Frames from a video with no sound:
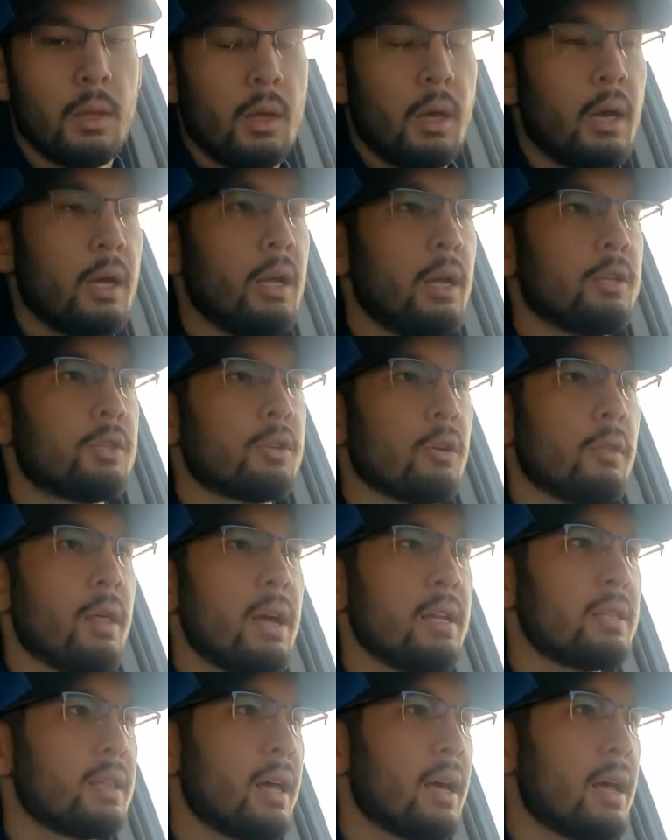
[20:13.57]
And so
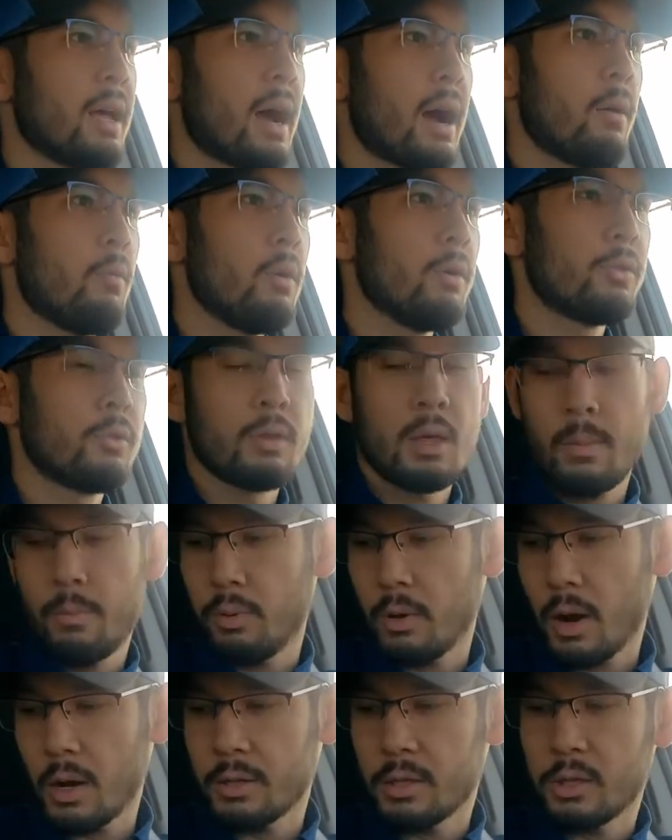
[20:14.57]
that I went through that
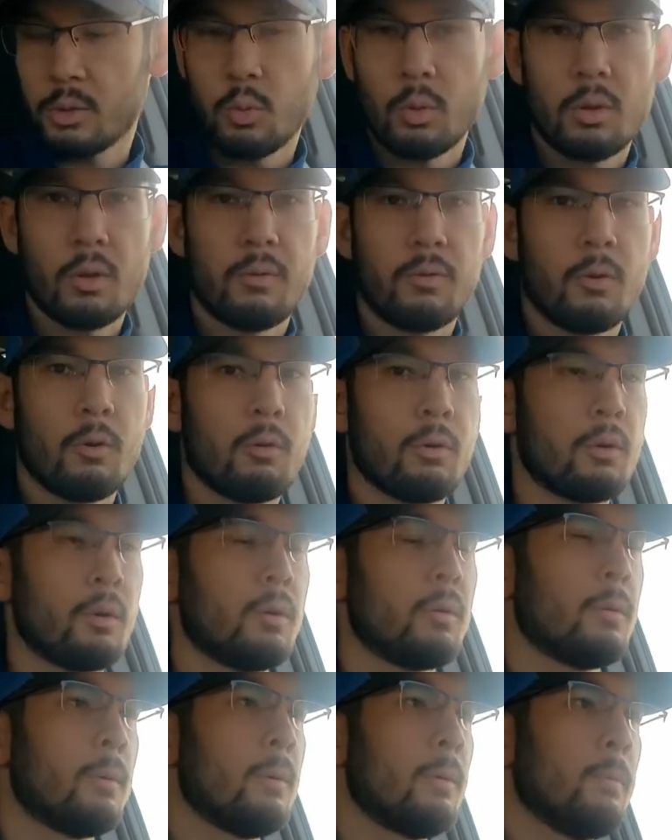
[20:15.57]
process with the
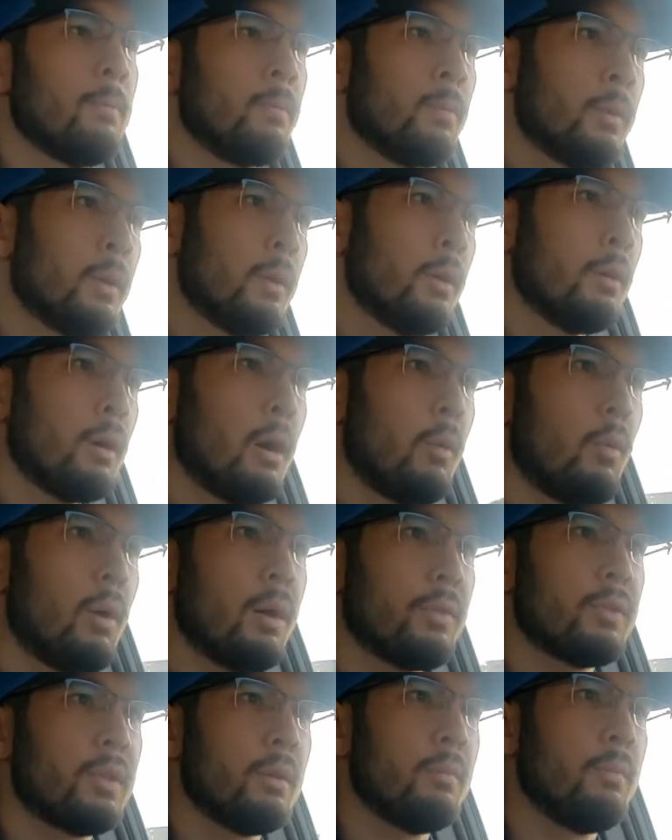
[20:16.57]
4Runner. You know, I
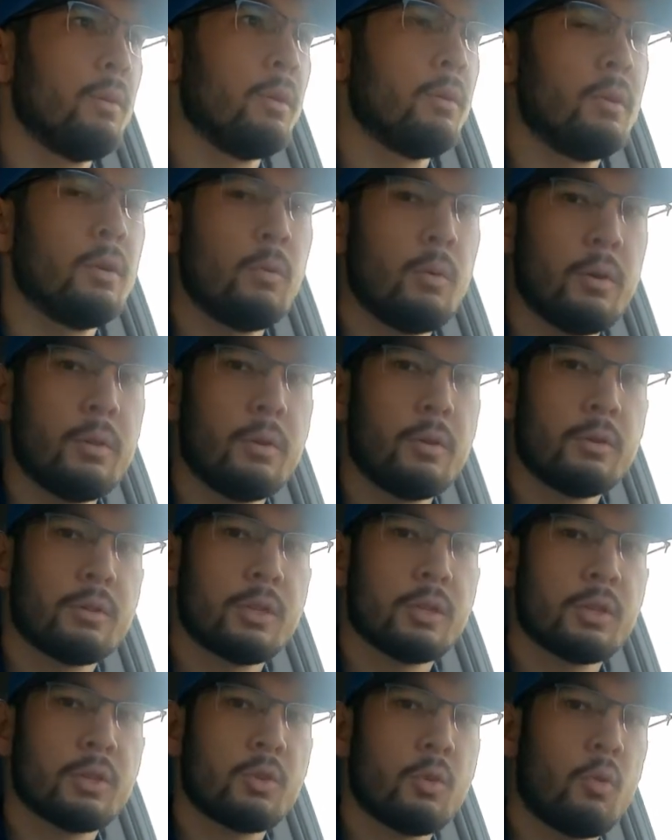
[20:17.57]
want the ability, whether it's
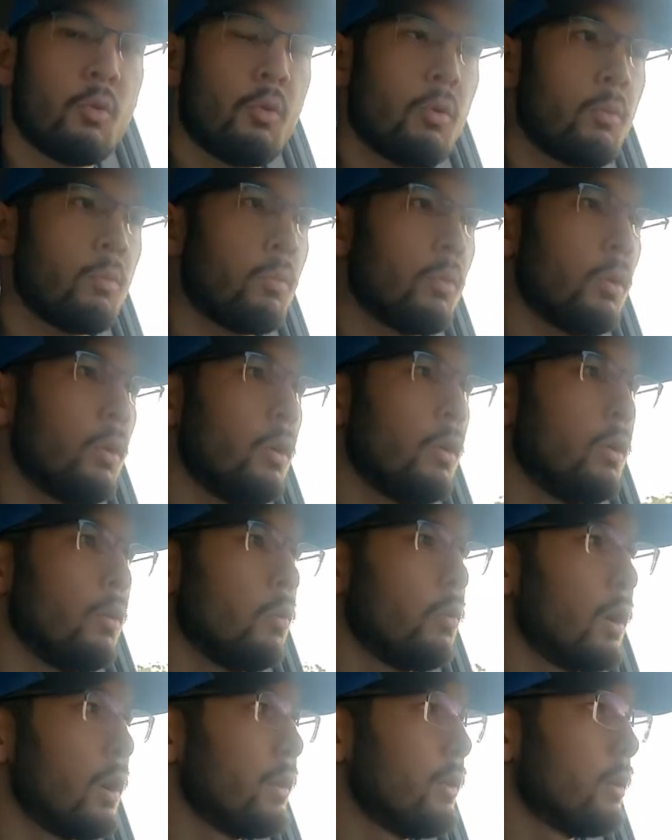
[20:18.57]
a storm,
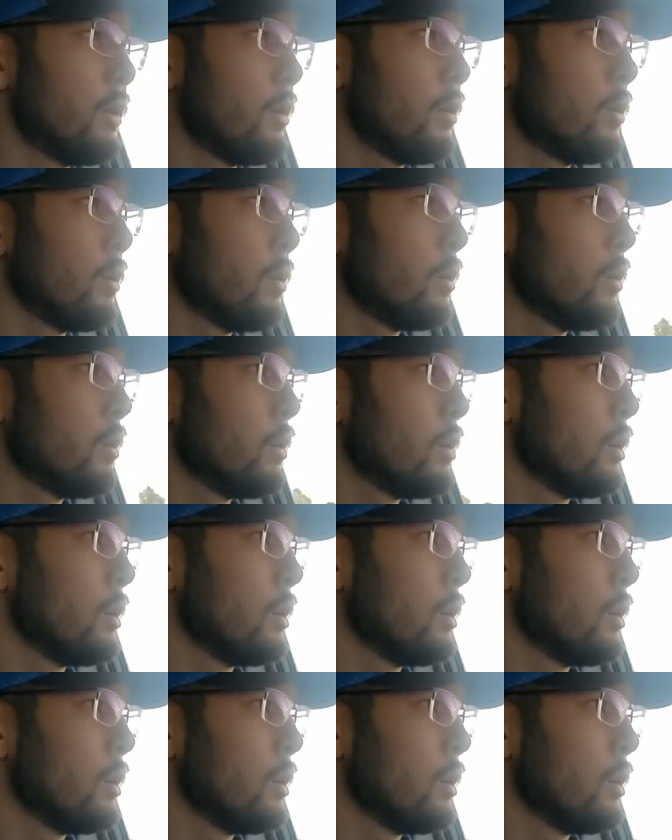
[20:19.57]
whether